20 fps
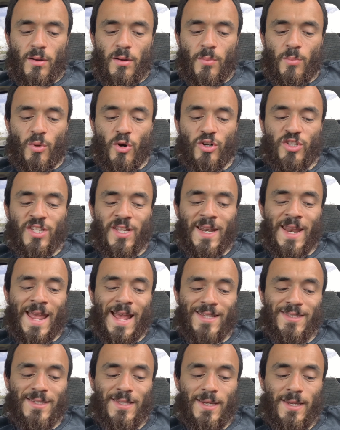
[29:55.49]

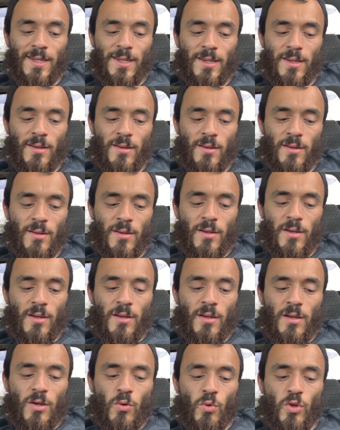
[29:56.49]
pertinacity
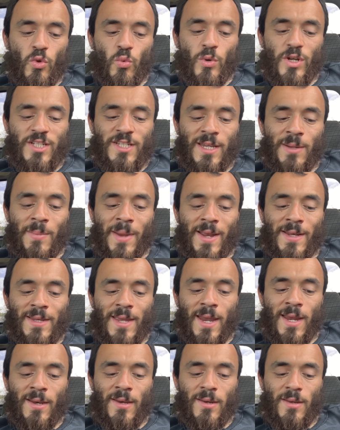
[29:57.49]
with which he
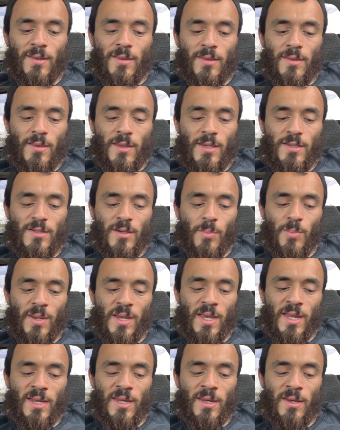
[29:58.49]
maintained it. This
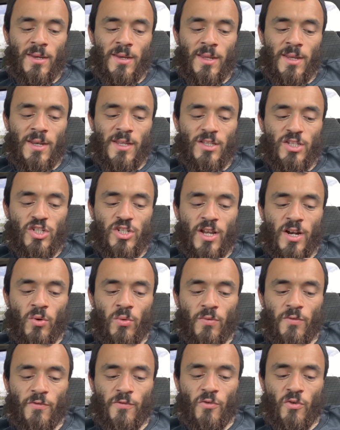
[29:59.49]
opinion in its
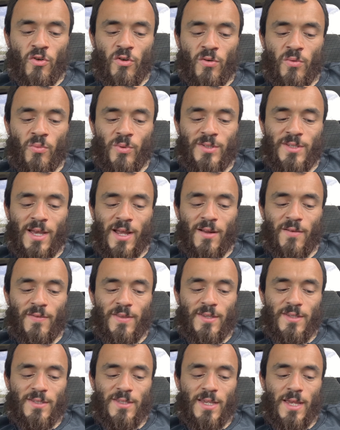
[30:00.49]
general form was that of
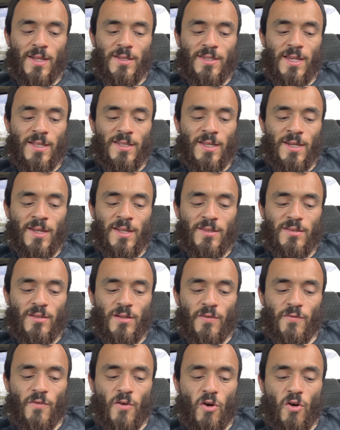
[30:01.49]
the sentence
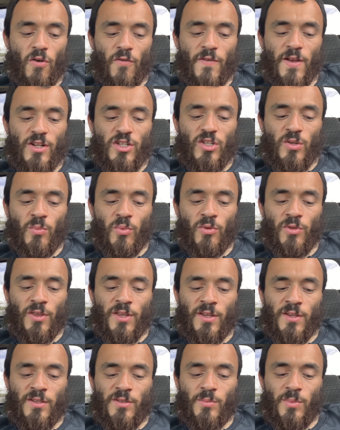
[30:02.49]
of all vegetable
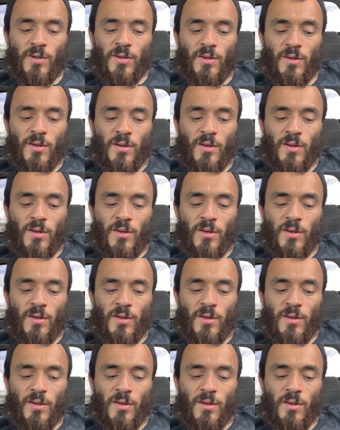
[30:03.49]
things, but